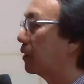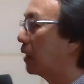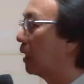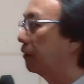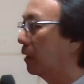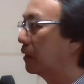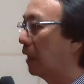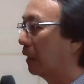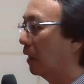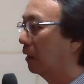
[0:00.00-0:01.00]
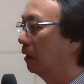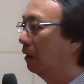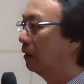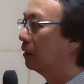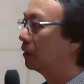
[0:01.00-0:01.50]
and things like that.
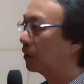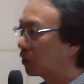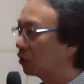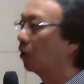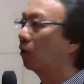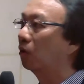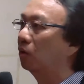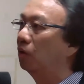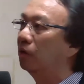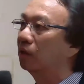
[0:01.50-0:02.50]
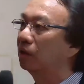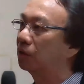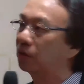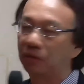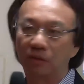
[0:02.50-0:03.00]
It's slow, it
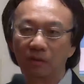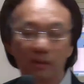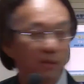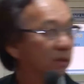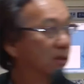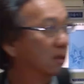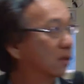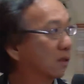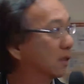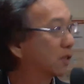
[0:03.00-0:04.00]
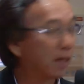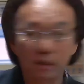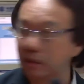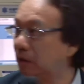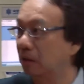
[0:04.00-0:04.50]

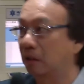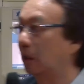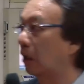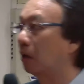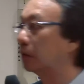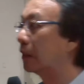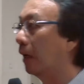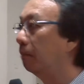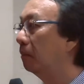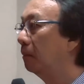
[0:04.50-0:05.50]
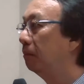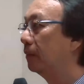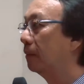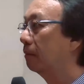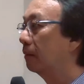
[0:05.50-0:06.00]
takes a long time
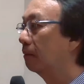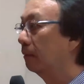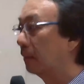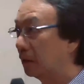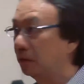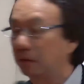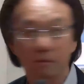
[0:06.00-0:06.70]
to do.